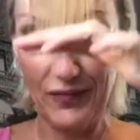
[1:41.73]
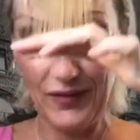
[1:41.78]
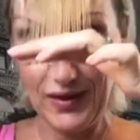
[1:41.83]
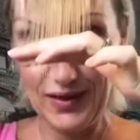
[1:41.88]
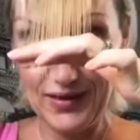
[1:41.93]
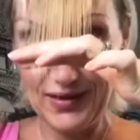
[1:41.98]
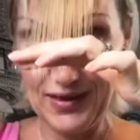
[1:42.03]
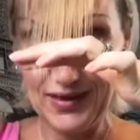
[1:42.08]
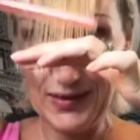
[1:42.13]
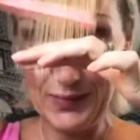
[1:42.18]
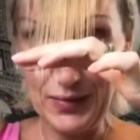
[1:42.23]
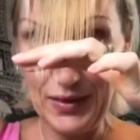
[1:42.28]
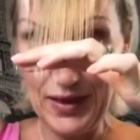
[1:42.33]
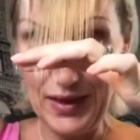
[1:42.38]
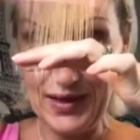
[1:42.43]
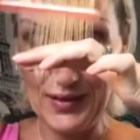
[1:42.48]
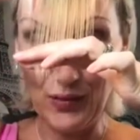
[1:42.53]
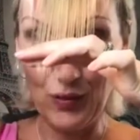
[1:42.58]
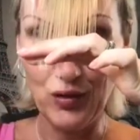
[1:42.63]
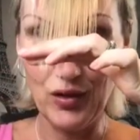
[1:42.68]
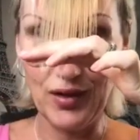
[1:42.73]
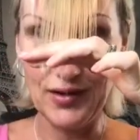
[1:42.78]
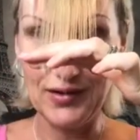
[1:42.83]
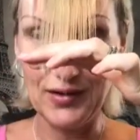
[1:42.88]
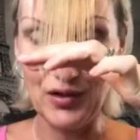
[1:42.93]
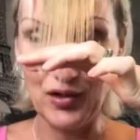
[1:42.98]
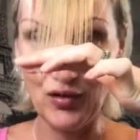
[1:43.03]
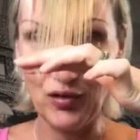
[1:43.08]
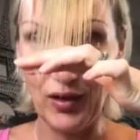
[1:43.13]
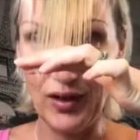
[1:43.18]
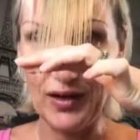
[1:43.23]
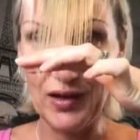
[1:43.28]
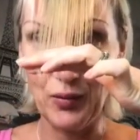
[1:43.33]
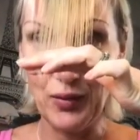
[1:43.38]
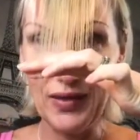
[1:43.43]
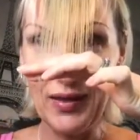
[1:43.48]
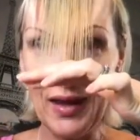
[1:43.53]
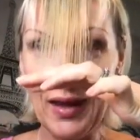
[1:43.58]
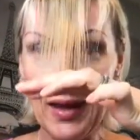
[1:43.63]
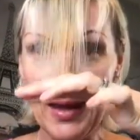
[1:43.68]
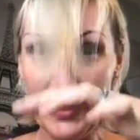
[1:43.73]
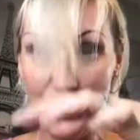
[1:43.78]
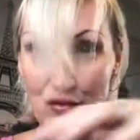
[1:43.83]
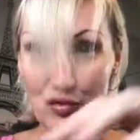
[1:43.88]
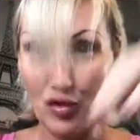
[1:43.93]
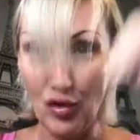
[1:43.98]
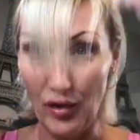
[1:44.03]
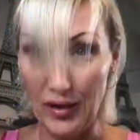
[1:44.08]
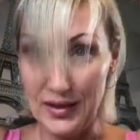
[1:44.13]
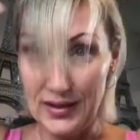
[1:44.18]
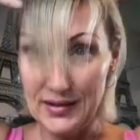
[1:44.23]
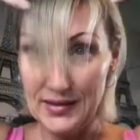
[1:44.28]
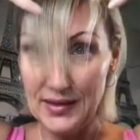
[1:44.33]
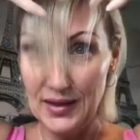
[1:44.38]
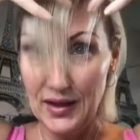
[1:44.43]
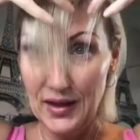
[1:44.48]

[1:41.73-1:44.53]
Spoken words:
this bit here is all nice and straight. Now when that hair dries,